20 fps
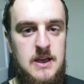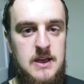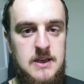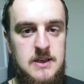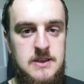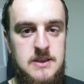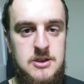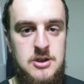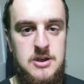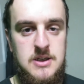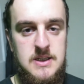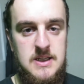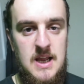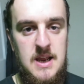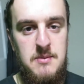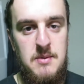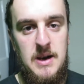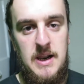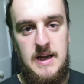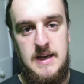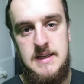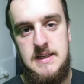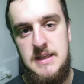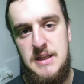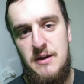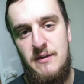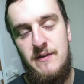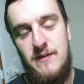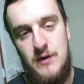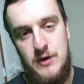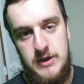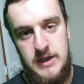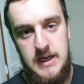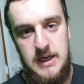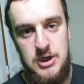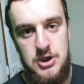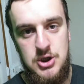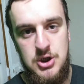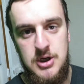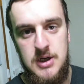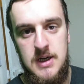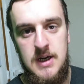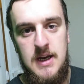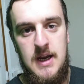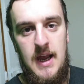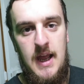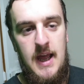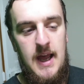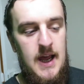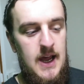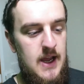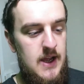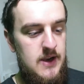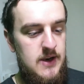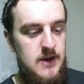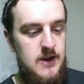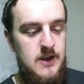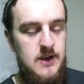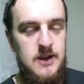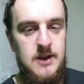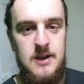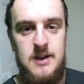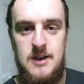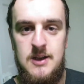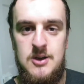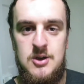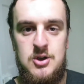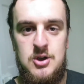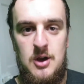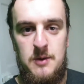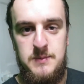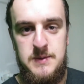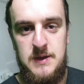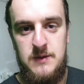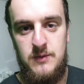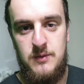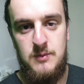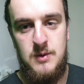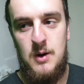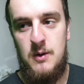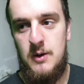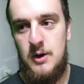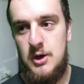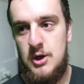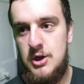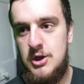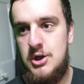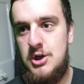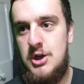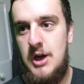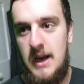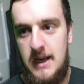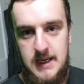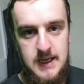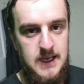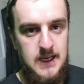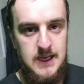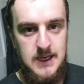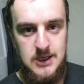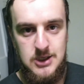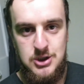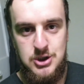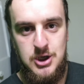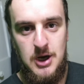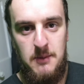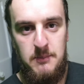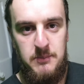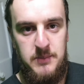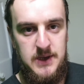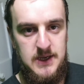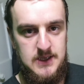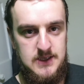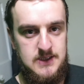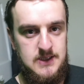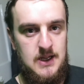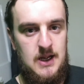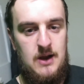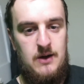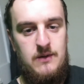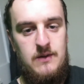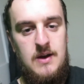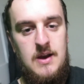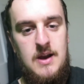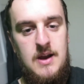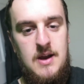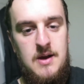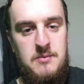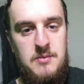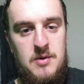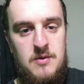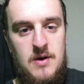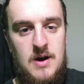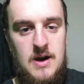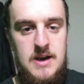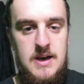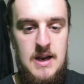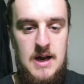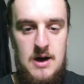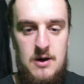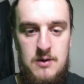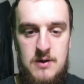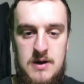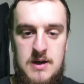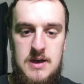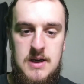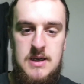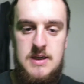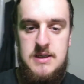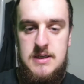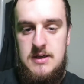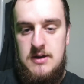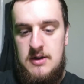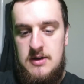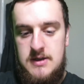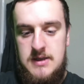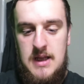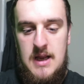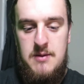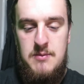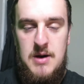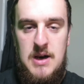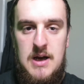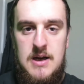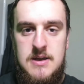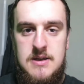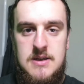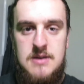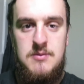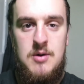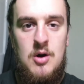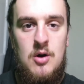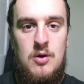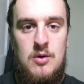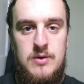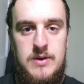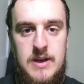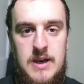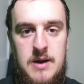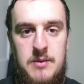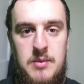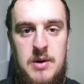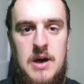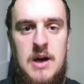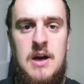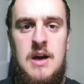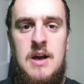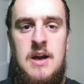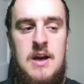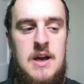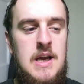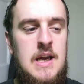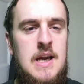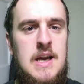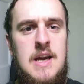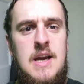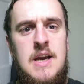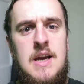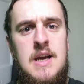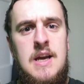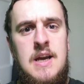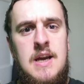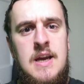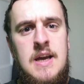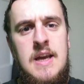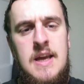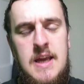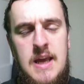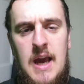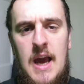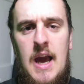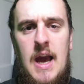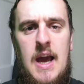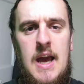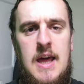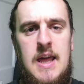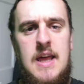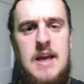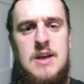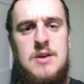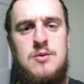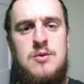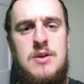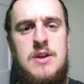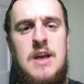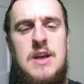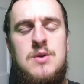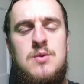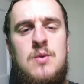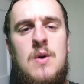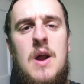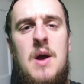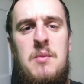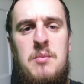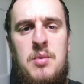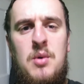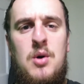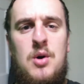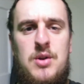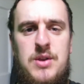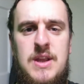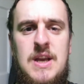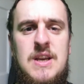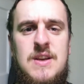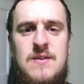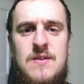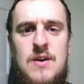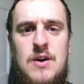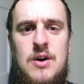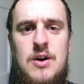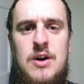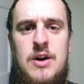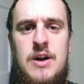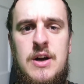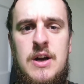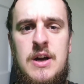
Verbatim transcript: does, just stabilizes the footage and stops it from going all shaky and jumpy and stuff. But right now, it's not stabilized because I'm not holding it, but yeah, that's, that's what I bought this for.